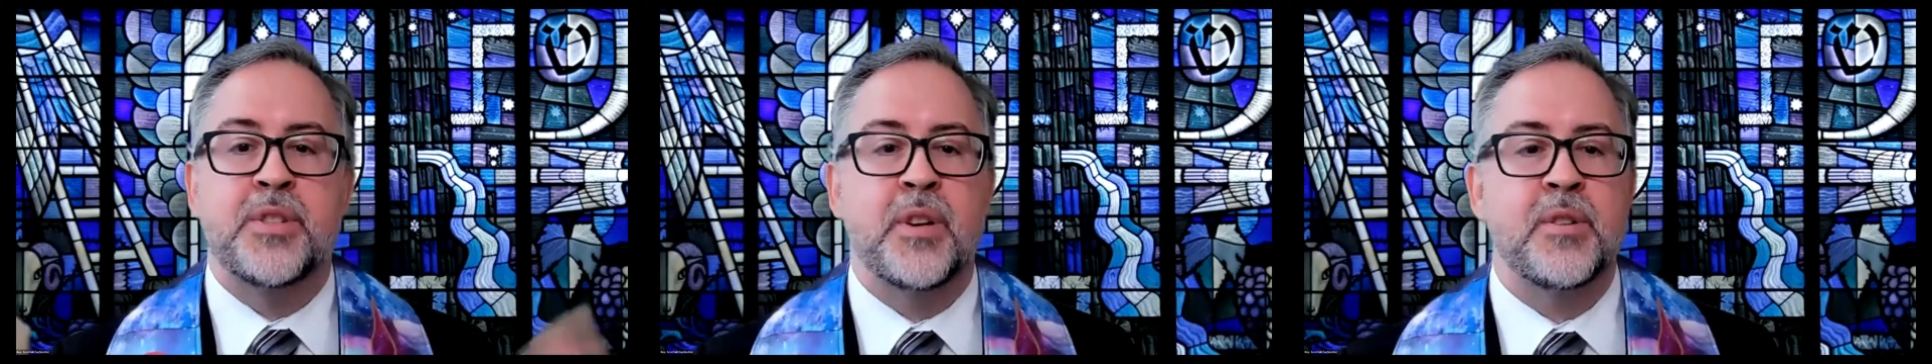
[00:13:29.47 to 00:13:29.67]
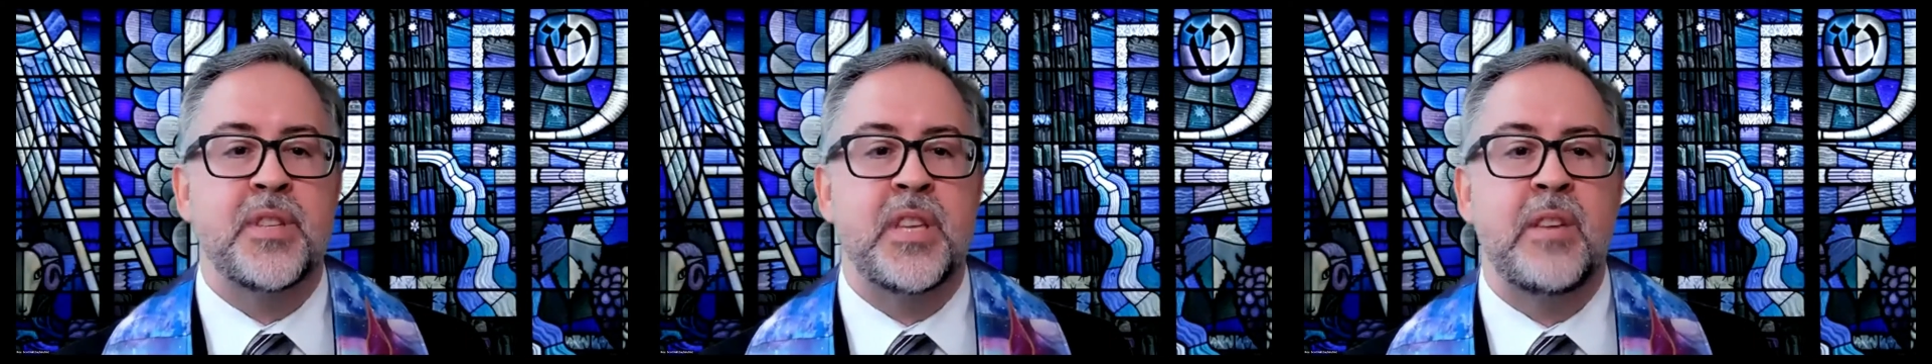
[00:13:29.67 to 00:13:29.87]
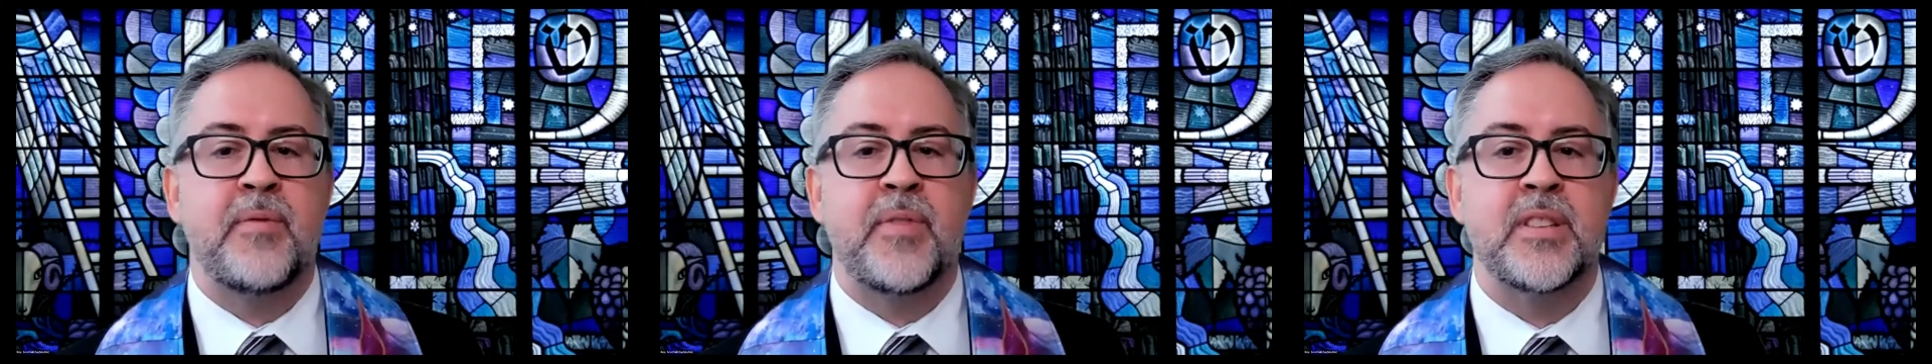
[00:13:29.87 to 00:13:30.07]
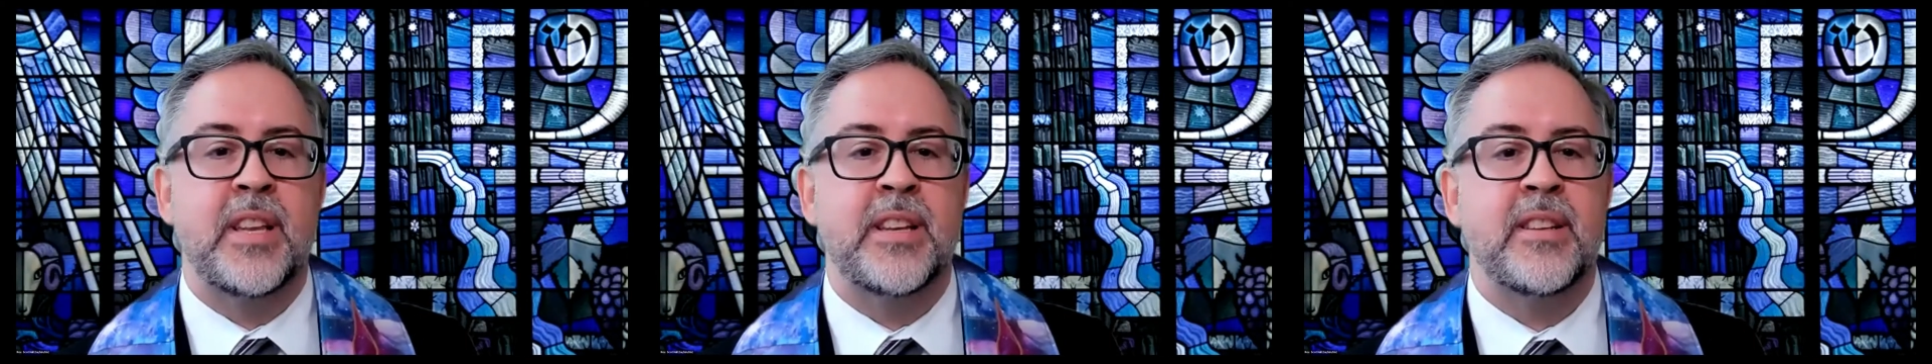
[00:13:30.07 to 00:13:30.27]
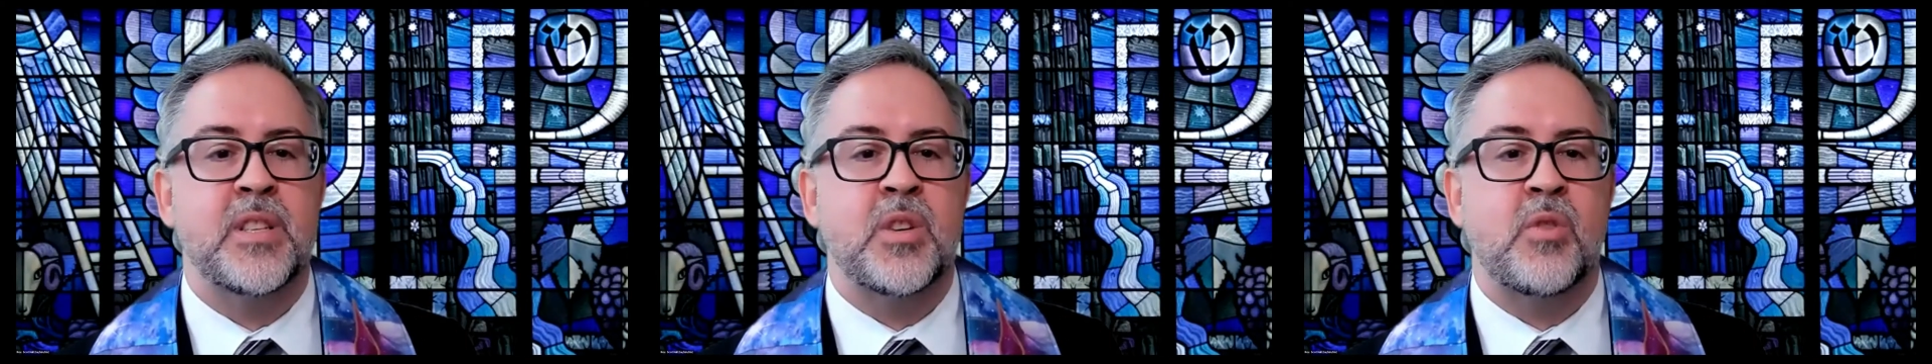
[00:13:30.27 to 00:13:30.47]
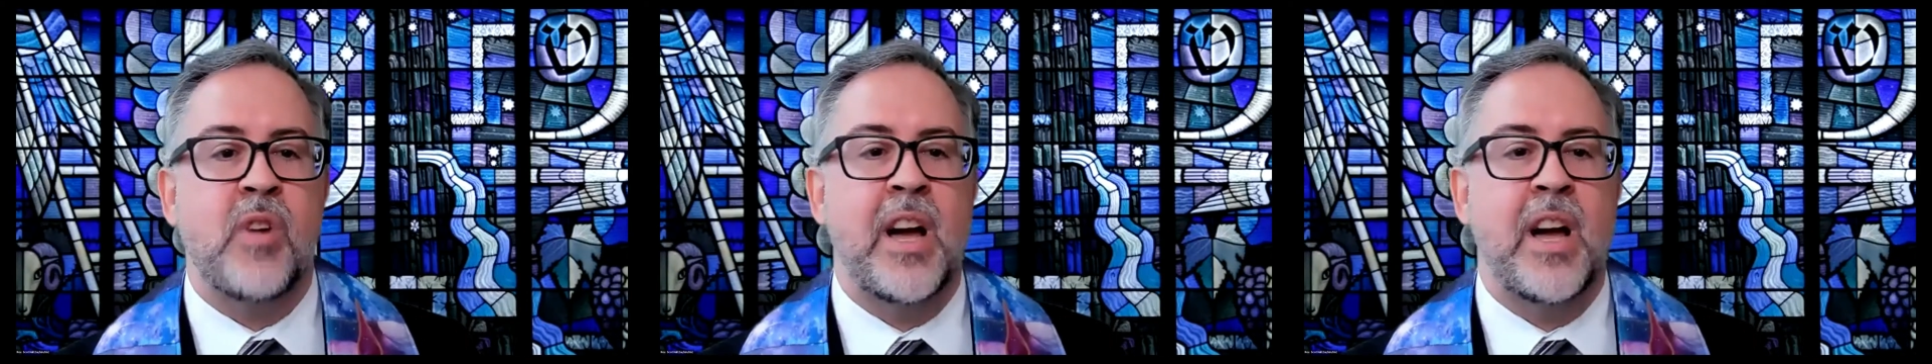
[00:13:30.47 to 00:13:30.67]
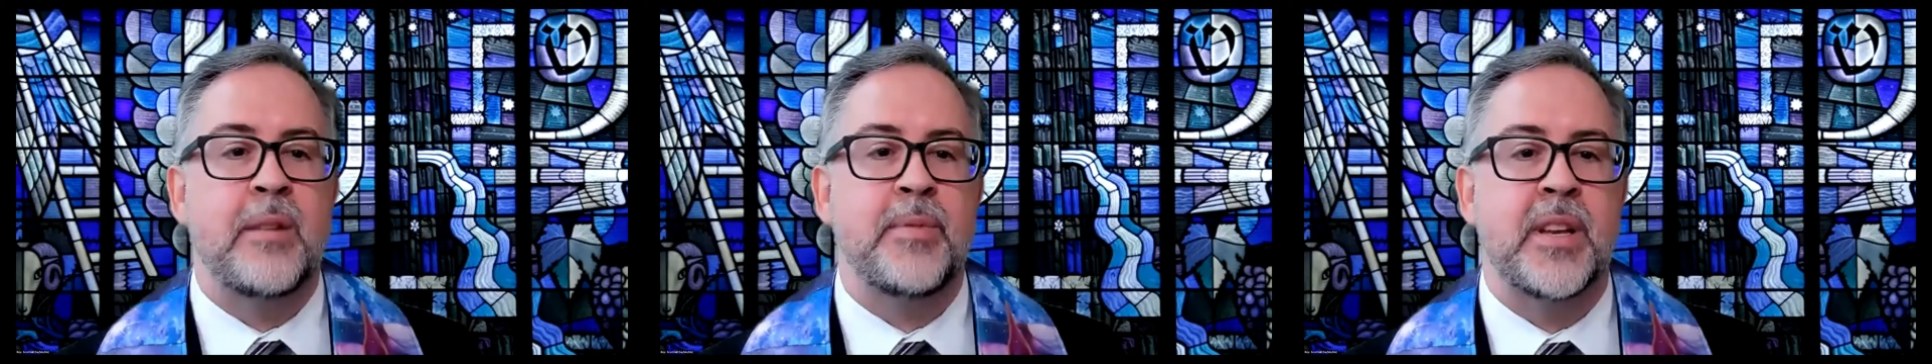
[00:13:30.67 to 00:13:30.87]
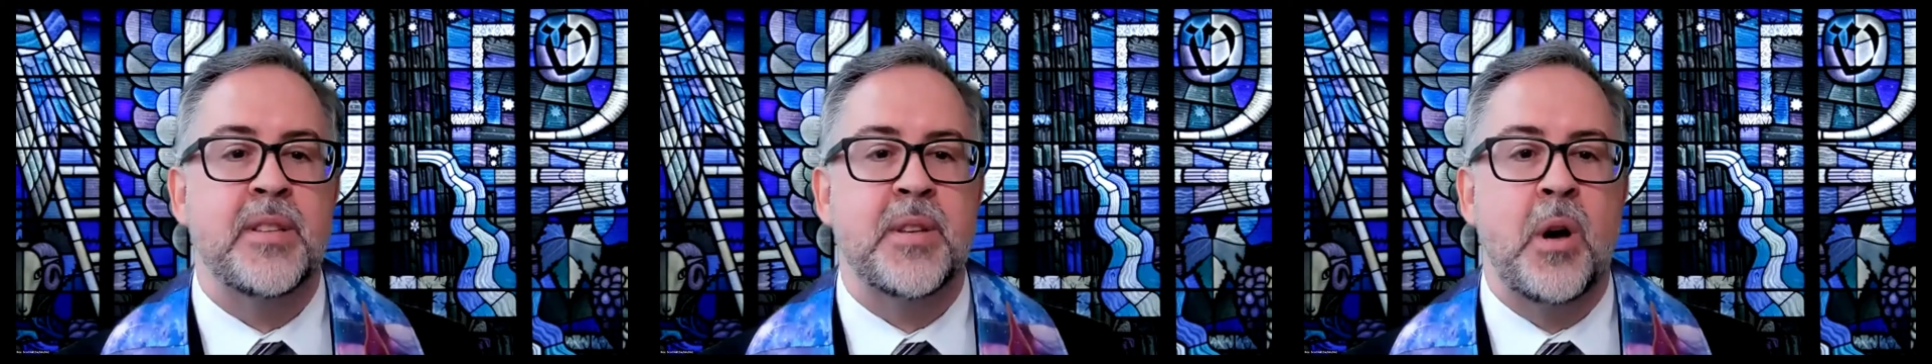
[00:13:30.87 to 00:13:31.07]
Josephus had
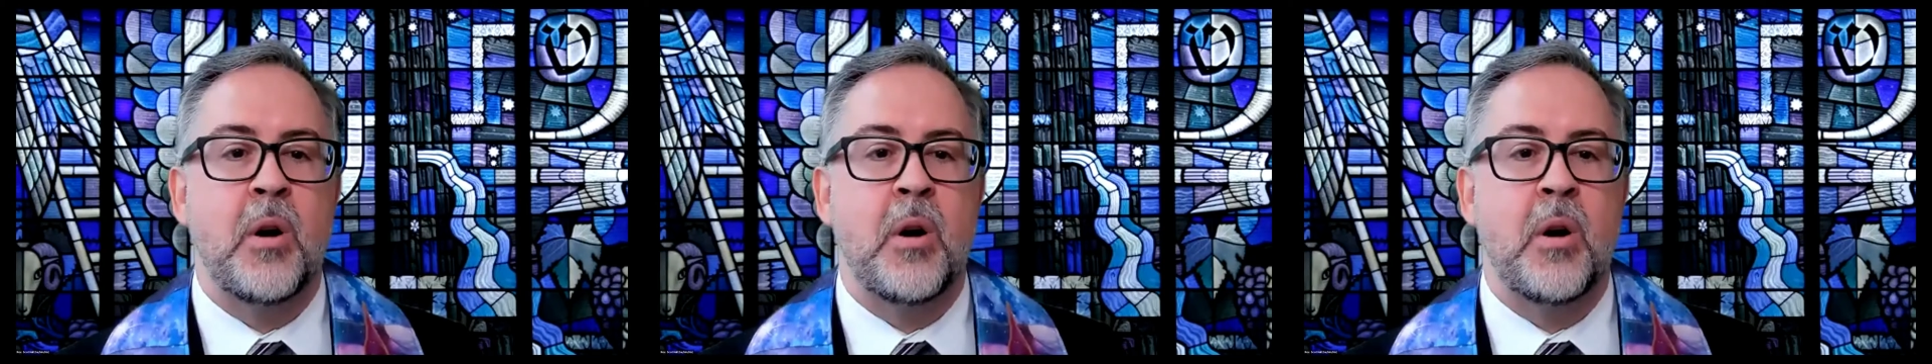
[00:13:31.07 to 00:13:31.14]
described as